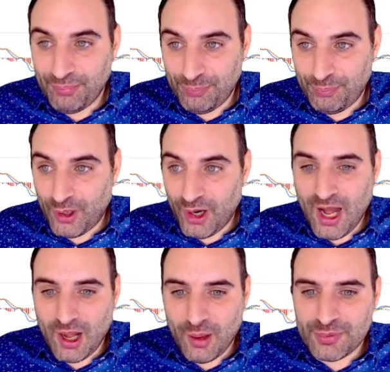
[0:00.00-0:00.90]

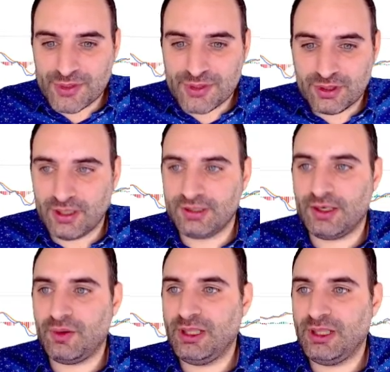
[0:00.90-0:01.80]
perhaps, and I
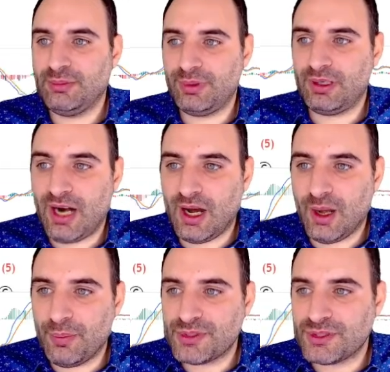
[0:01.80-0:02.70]
repeat,
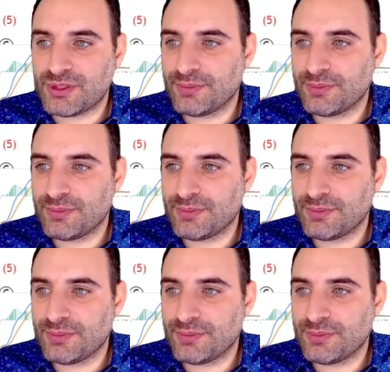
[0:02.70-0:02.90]
perhaps